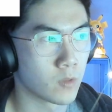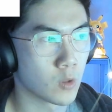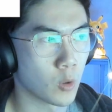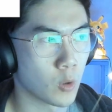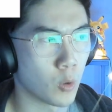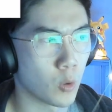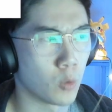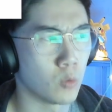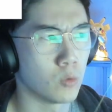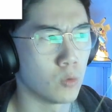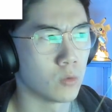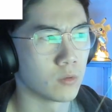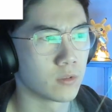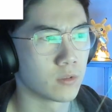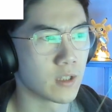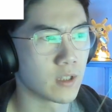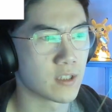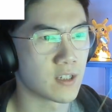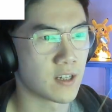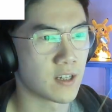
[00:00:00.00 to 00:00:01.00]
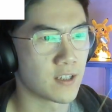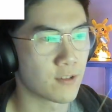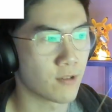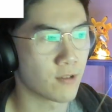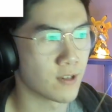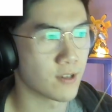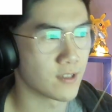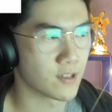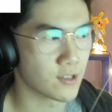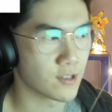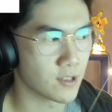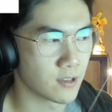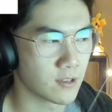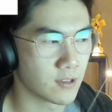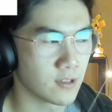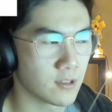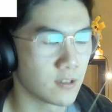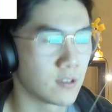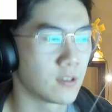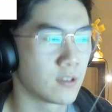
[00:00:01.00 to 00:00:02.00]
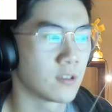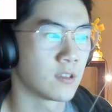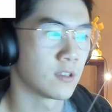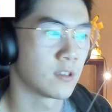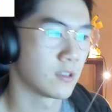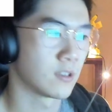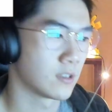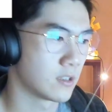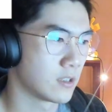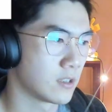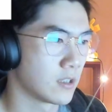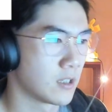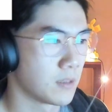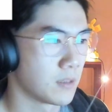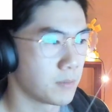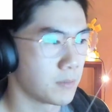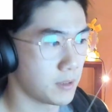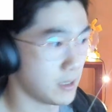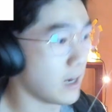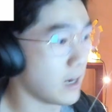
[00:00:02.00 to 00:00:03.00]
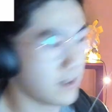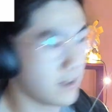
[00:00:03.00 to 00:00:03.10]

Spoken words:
Ooh, that's a nice transition. But I